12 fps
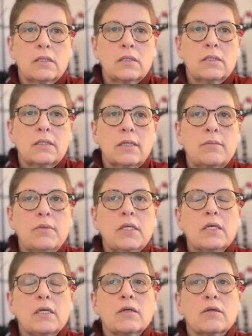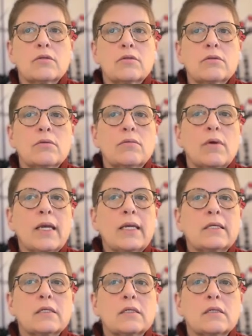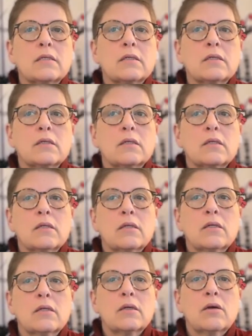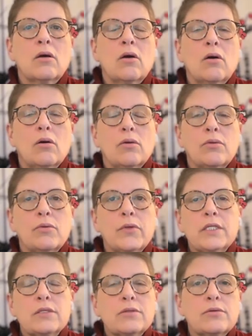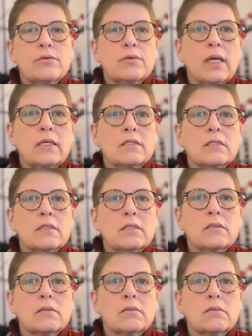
Same thing to the right, all the way to the horizon.